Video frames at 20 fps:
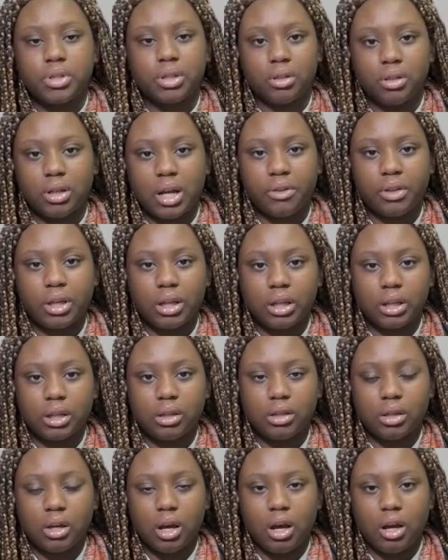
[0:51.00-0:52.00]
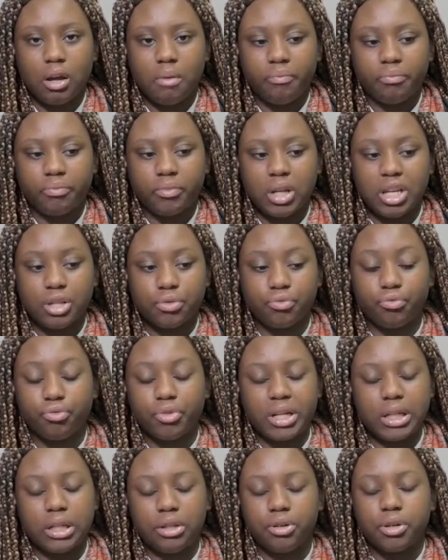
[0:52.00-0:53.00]
So I think um, it's
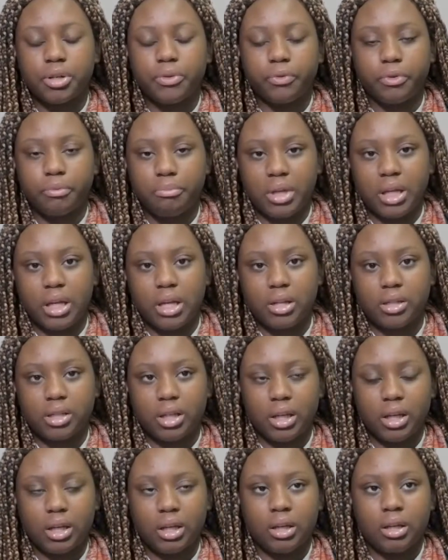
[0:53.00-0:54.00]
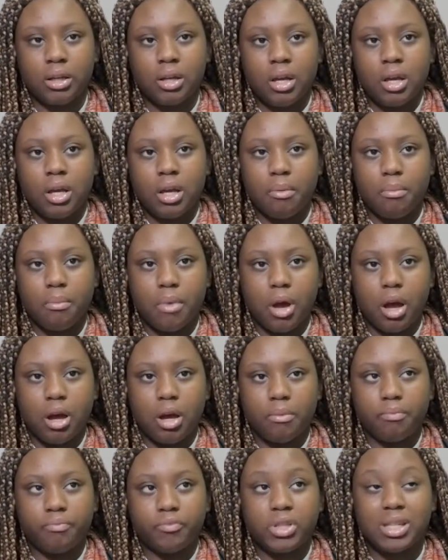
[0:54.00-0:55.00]
really good for me to hear
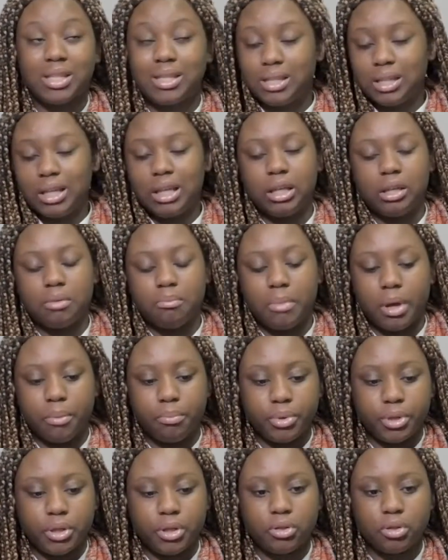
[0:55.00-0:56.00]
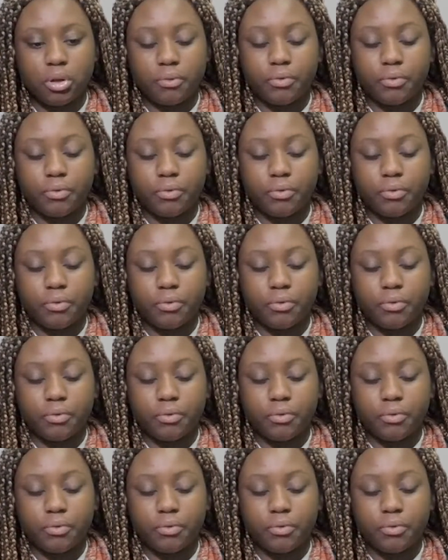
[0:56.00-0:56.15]
um, to see members